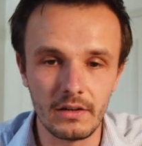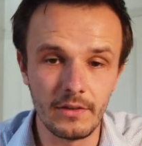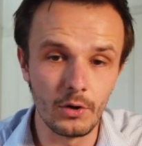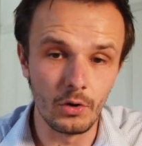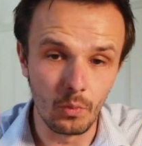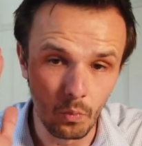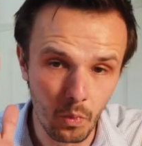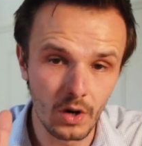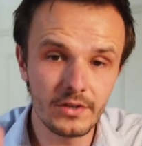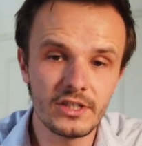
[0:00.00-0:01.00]
either
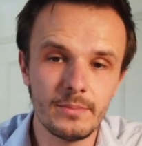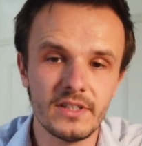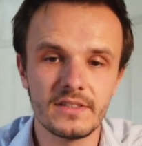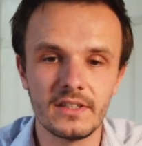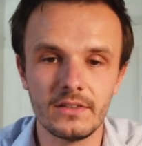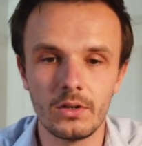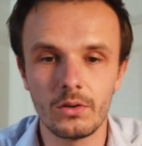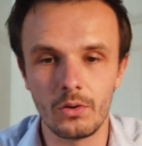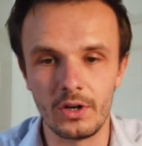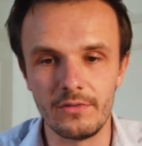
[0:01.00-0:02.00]
one GPS
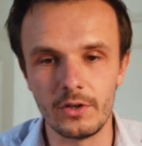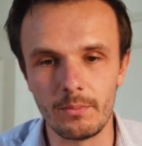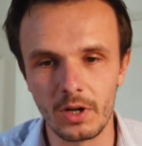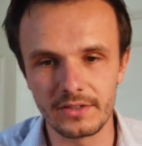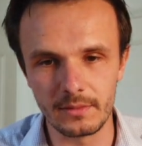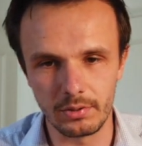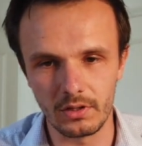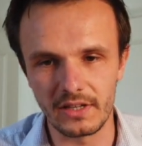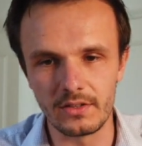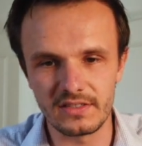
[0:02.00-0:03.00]
signal or even
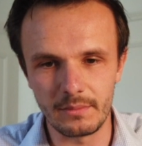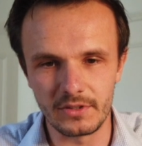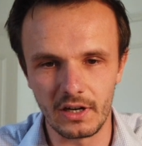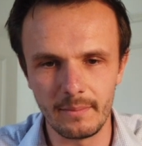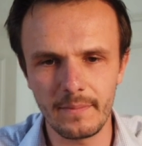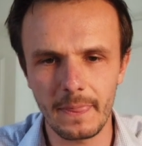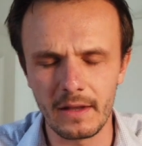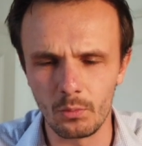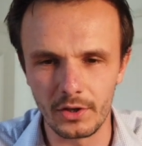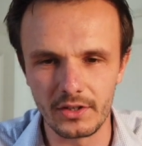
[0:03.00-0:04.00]
multiple at the same time,
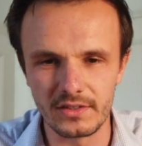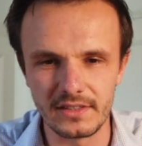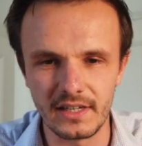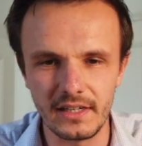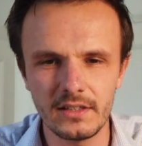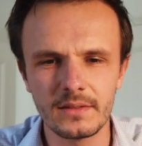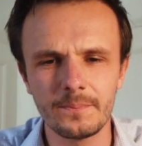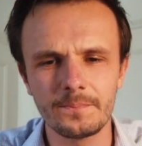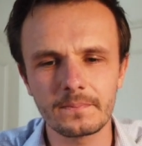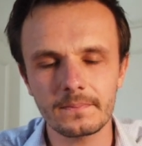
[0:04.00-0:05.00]
and what does it take.
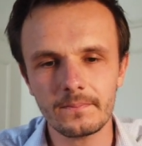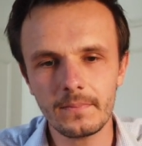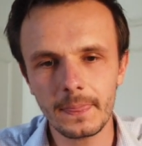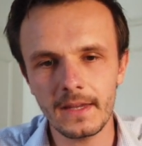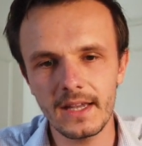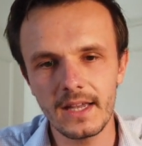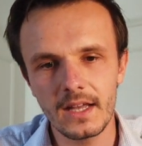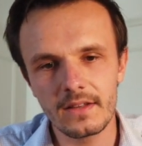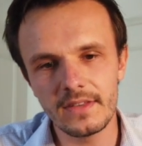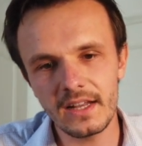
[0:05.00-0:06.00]

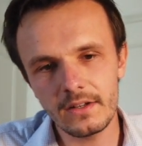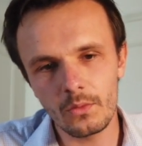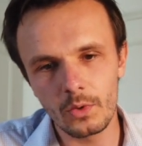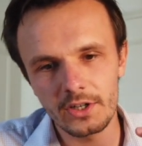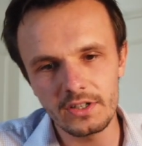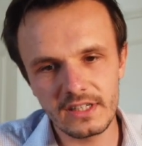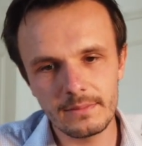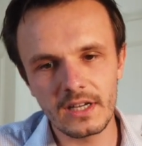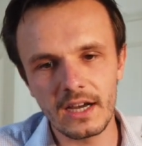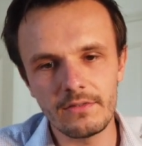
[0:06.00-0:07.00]
Then we're going to
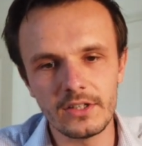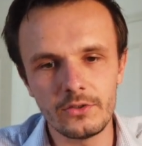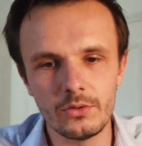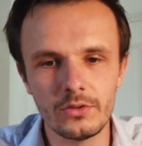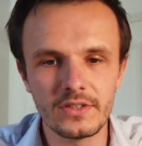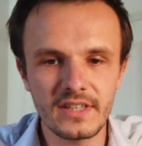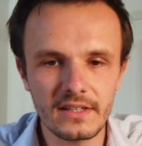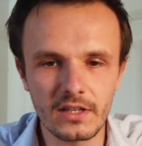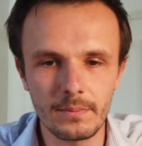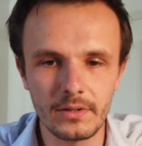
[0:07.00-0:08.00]
deep dive into the
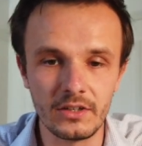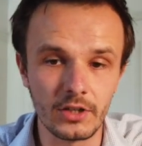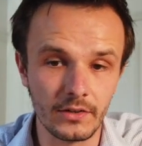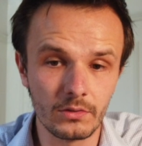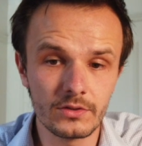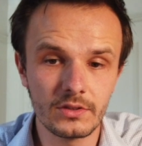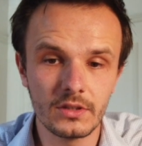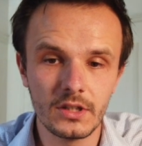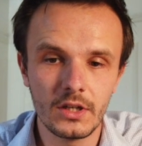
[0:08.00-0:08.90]
setup in tunnels